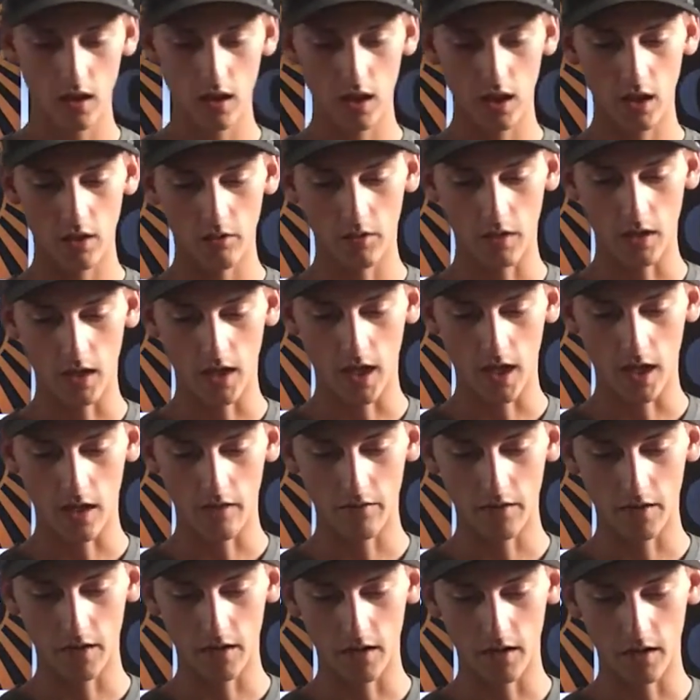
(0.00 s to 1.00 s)
Here we
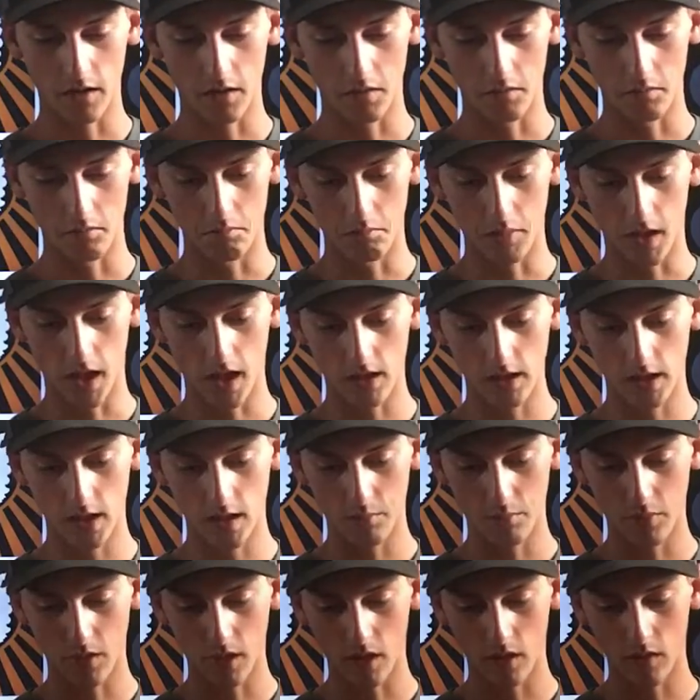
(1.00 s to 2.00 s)
have a Bagley
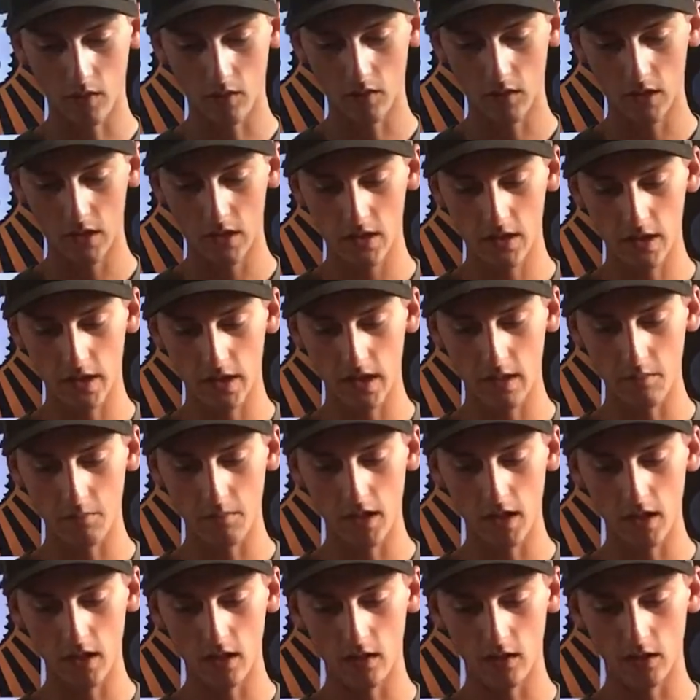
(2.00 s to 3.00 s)
Pro Sunny
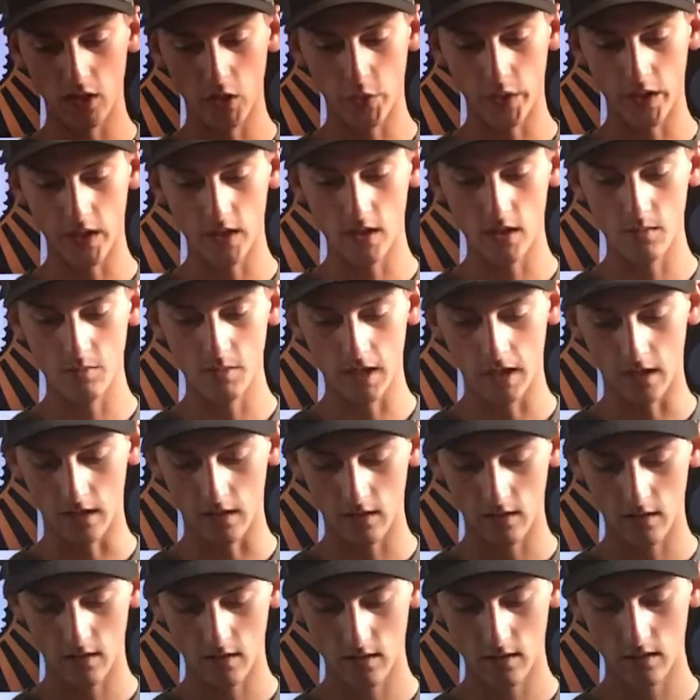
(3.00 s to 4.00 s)
Bee Twin Spin.